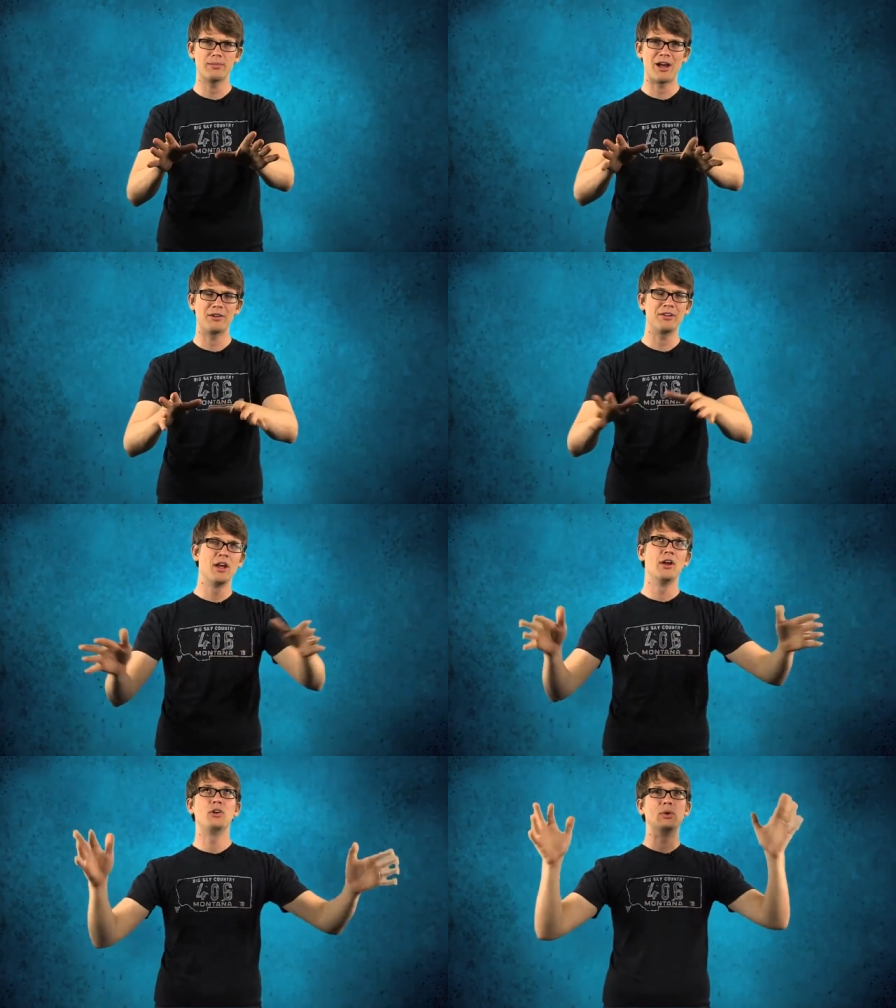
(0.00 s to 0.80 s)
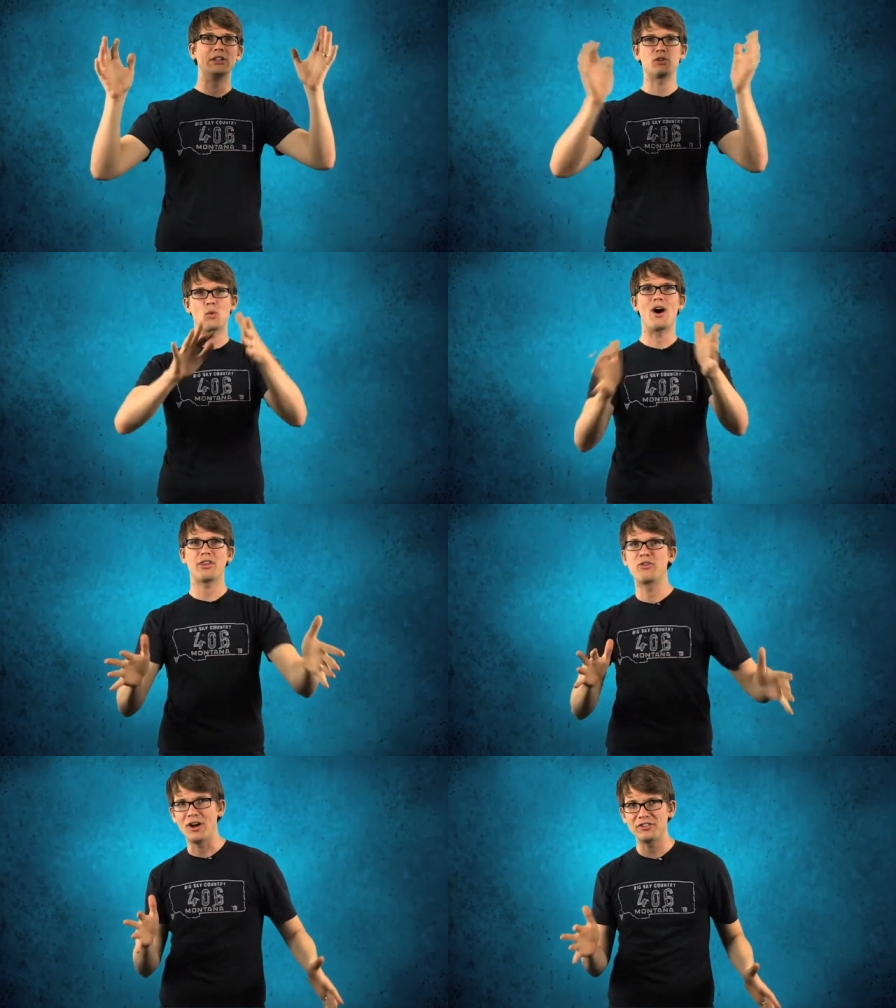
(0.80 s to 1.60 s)
about doing
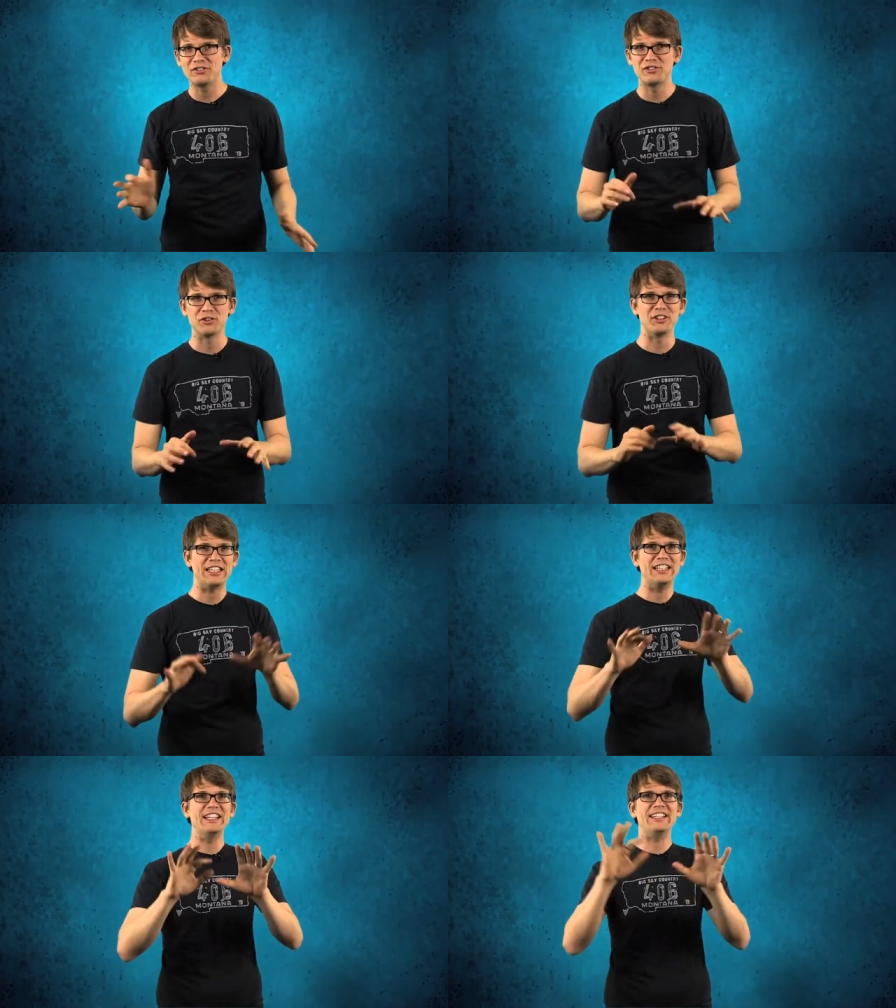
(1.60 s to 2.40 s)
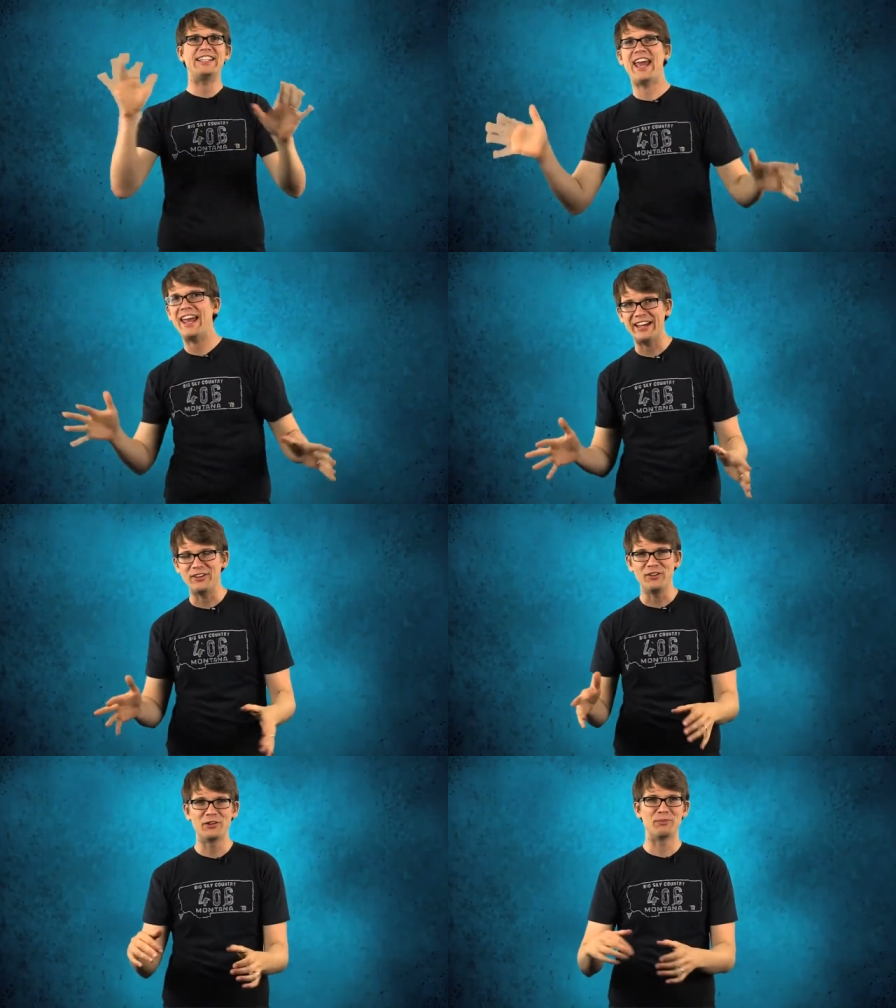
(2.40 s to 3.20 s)
squat thrusts or eating kale
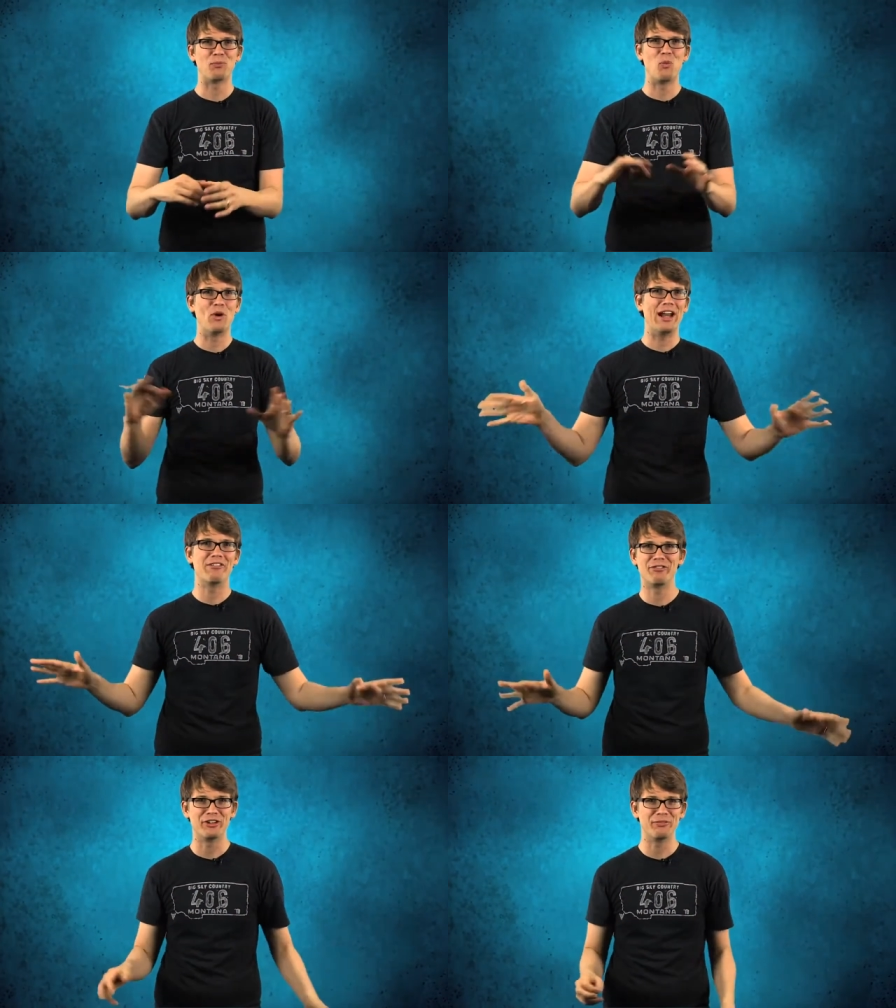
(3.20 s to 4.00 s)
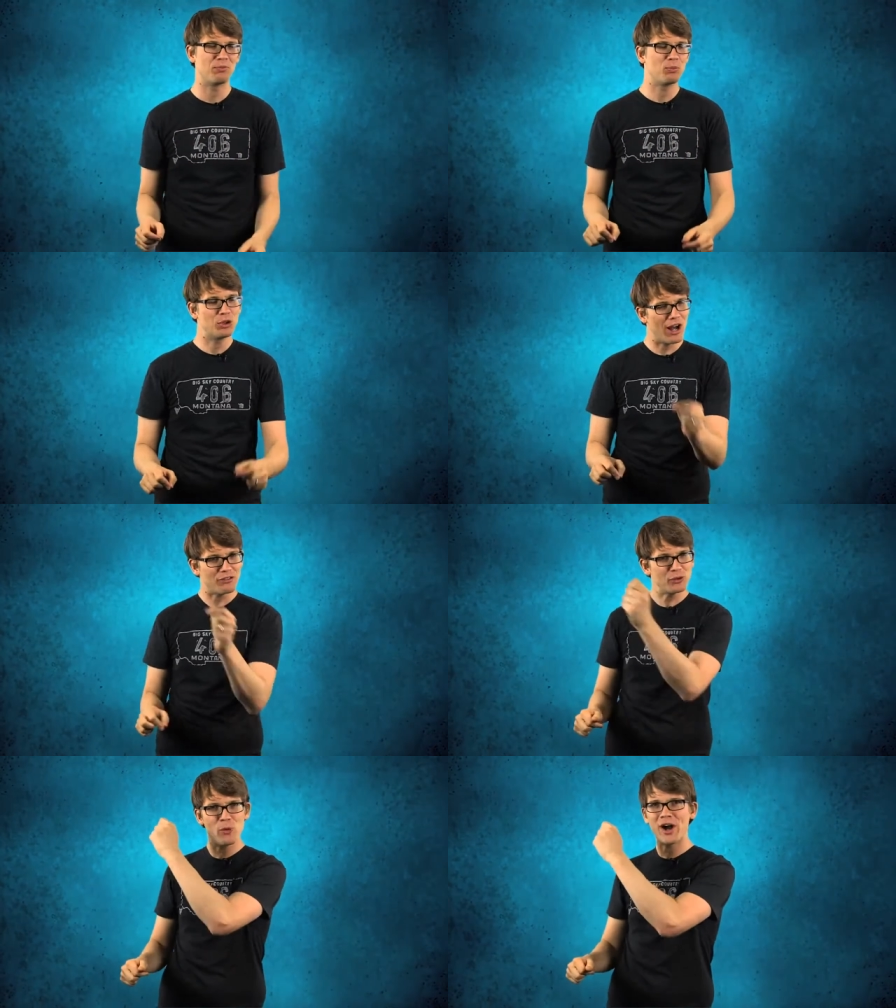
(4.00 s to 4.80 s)
or whatever,
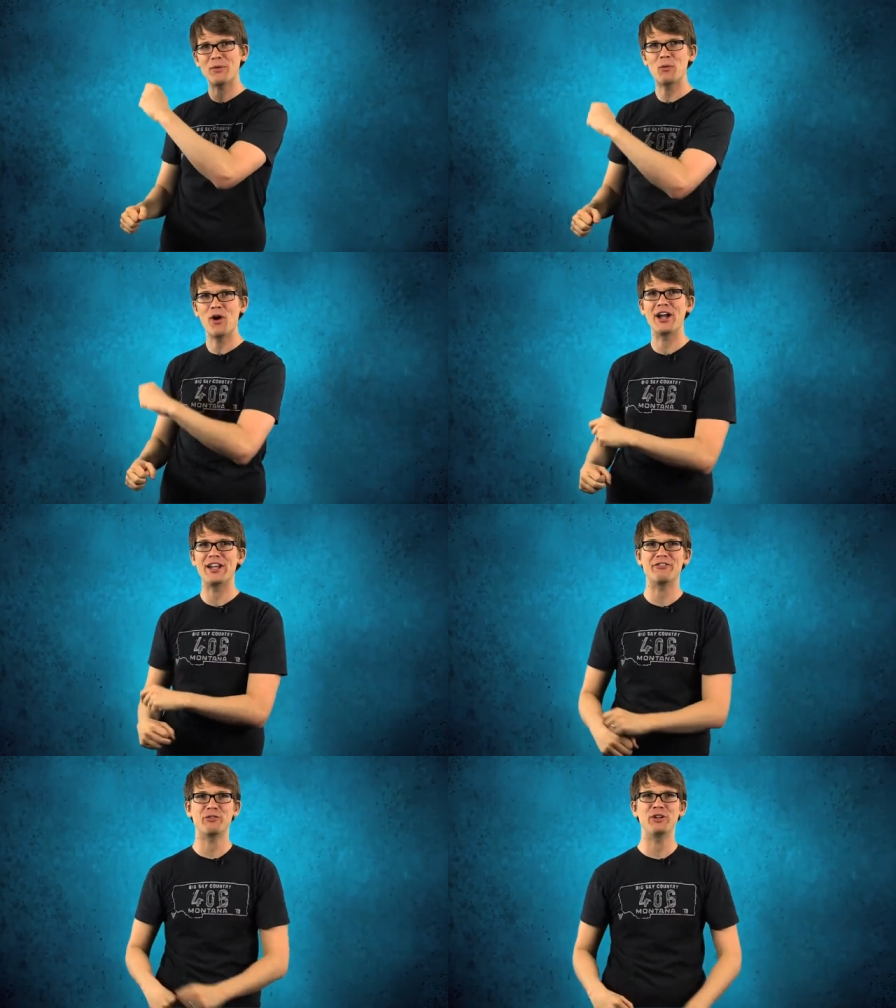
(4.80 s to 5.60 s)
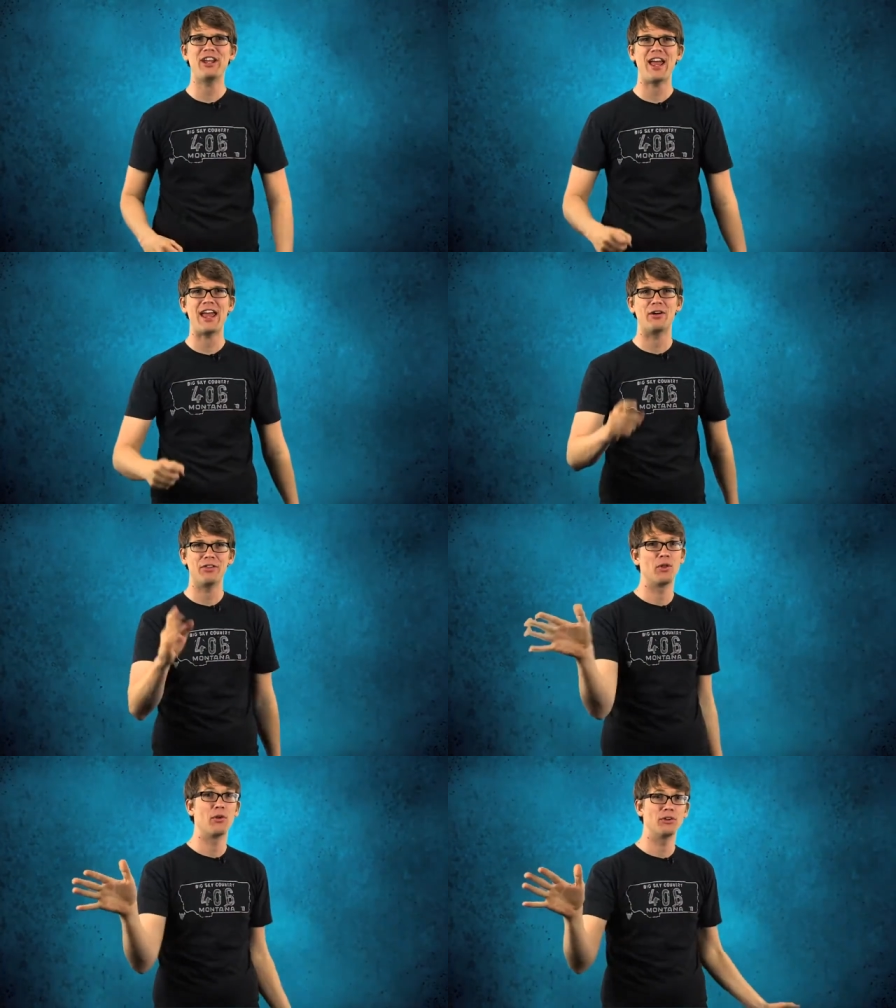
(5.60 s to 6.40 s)
glass of white wine every day,
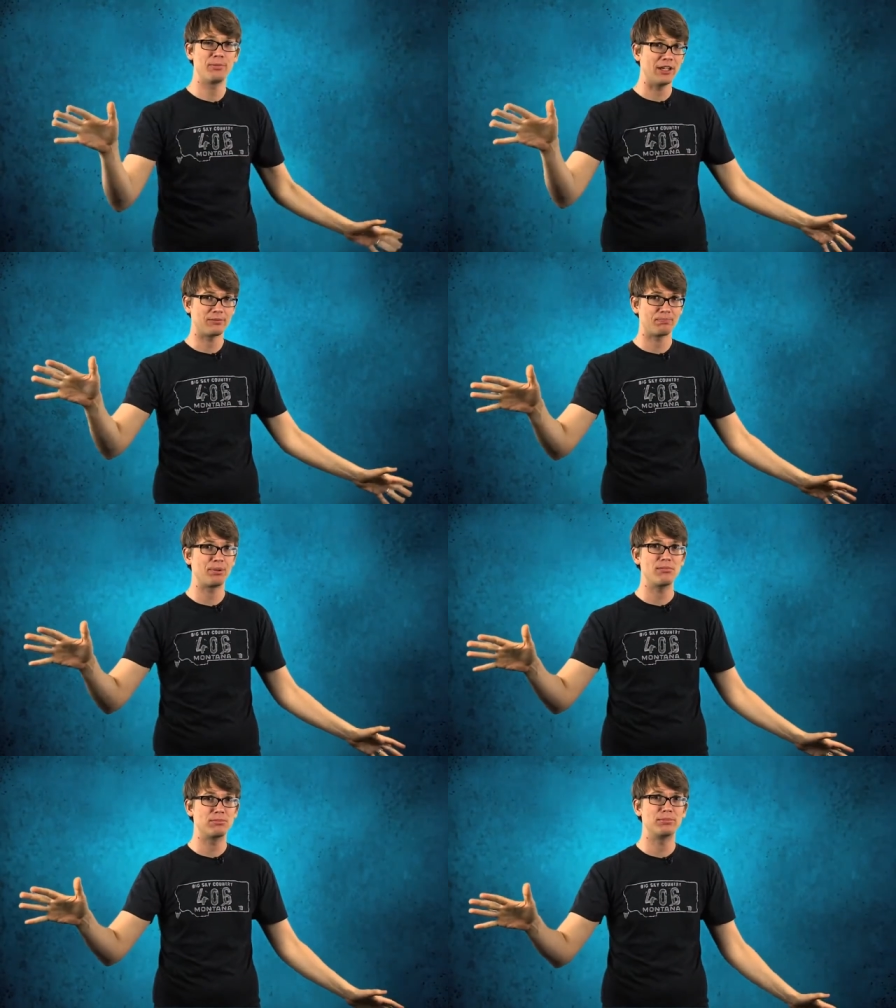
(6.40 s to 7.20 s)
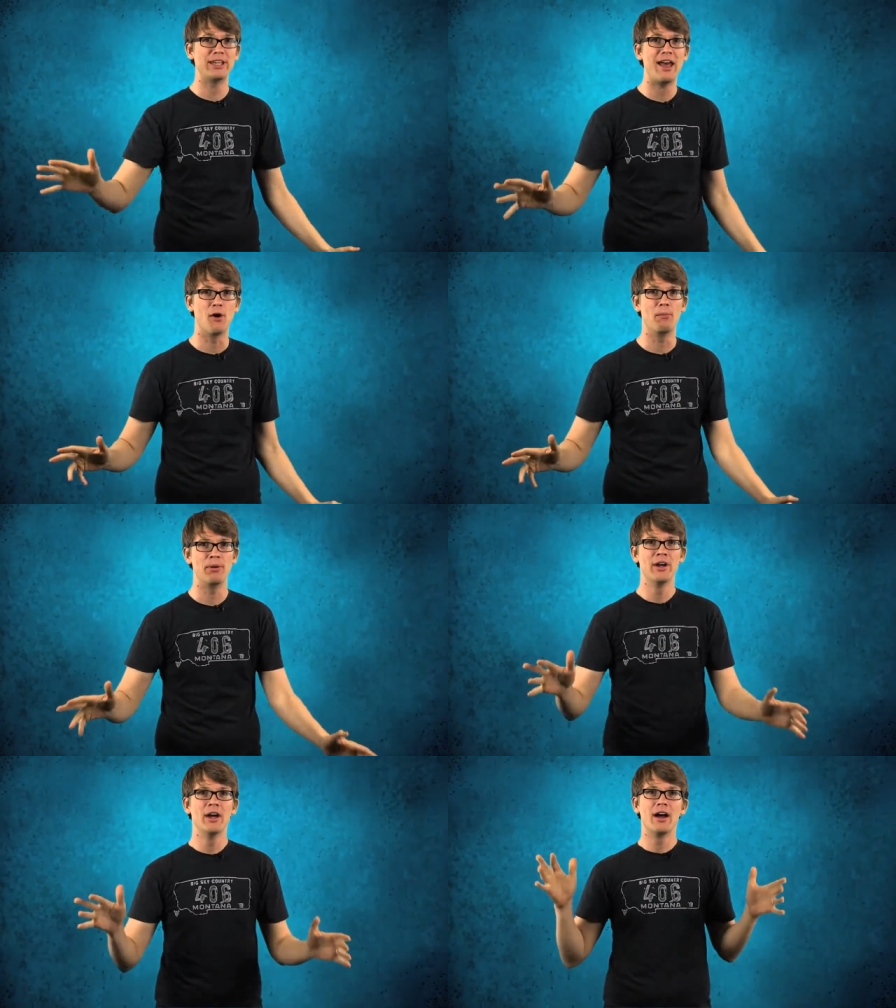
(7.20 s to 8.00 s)
although those things probably help.